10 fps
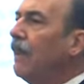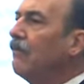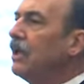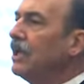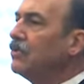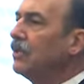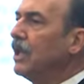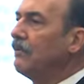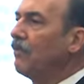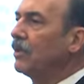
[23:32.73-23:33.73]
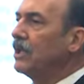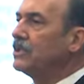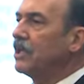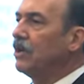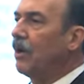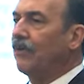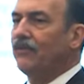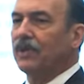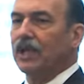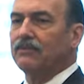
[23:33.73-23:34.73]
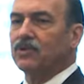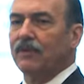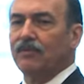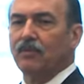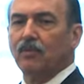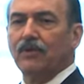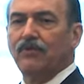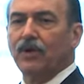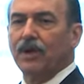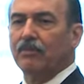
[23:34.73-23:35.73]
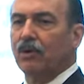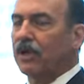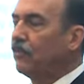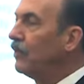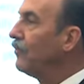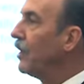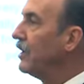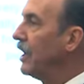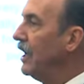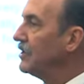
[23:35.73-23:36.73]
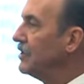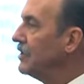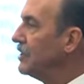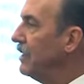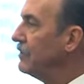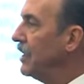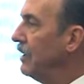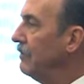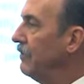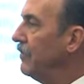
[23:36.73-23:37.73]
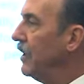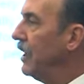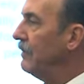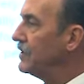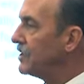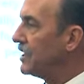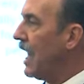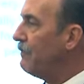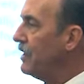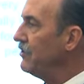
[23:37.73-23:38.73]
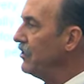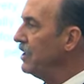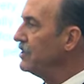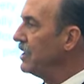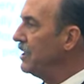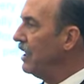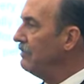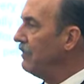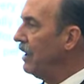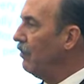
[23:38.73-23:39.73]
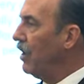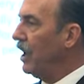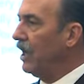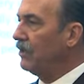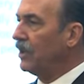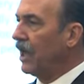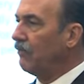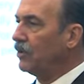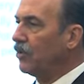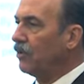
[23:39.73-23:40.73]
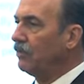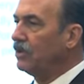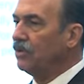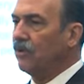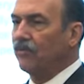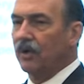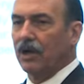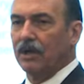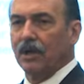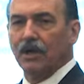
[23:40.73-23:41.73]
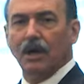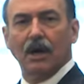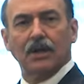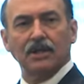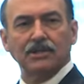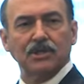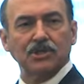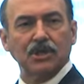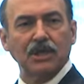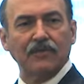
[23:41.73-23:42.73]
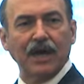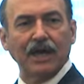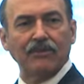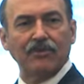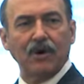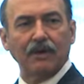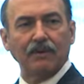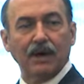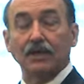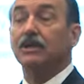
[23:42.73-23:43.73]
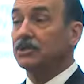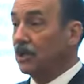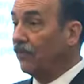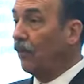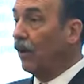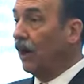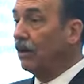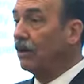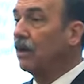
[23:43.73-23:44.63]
we get to a level where they say, you know, I feel like I'm driving with one foot on the brake and one foot on the gas at the same time. I'm stopping things that get in my way that I would normally do unintentionally if I hadn't thought about it, self-aware.